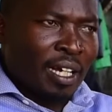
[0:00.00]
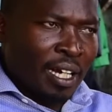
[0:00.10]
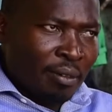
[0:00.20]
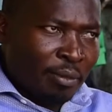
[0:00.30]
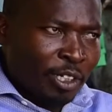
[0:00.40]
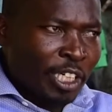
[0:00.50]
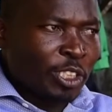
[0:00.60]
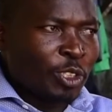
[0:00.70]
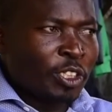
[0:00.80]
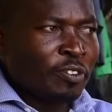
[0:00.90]
I'm
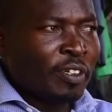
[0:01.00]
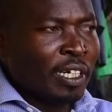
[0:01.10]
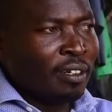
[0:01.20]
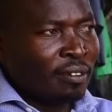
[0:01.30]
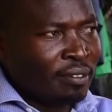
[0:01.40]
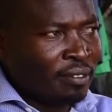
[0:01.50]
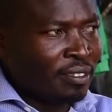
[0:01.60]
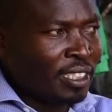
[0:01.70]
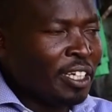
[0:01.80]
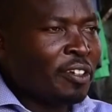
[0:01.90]
going to even
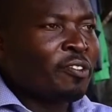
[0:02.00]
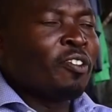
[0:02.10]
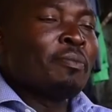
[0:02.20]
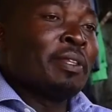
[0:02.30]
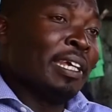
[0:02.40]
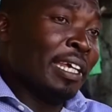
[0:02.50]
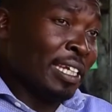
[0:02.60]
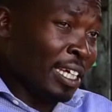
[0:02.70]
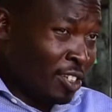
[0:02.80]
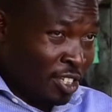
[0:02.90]
inform the
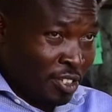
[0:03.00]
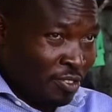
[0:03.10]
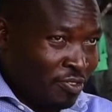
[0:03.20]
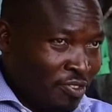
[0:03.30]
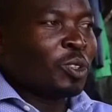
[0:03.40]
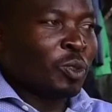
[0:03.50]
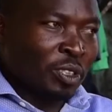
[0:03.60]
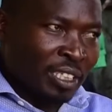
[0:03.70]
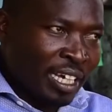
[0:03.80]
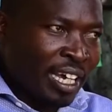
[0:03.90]
area chief to
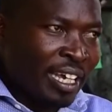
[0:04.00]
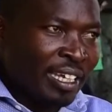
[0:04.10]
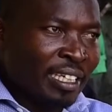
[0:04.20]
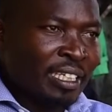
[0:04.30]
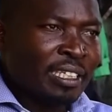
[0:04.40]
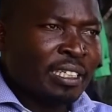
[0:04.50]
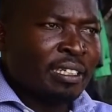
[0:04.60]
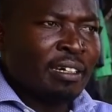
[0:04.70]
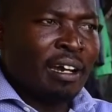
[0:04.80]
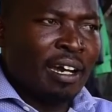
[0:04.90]
try
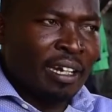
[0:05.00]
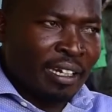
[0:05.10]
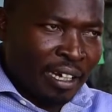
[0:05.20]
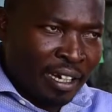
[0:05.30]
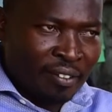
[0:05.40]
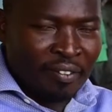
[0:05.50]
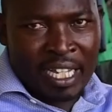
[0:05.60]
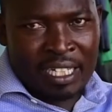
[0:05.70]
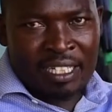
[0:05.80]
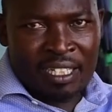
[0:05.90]
and
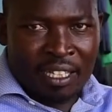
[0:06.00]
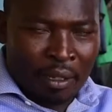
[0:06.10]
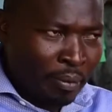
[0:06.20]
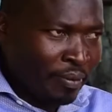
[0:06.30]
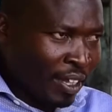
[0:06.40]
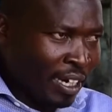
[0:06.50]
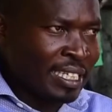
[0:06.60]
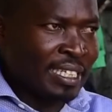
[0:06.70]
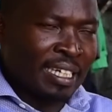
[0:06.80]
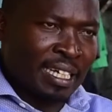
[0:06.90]
advise the
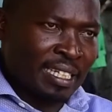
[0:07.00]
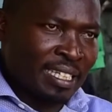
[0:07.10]
residents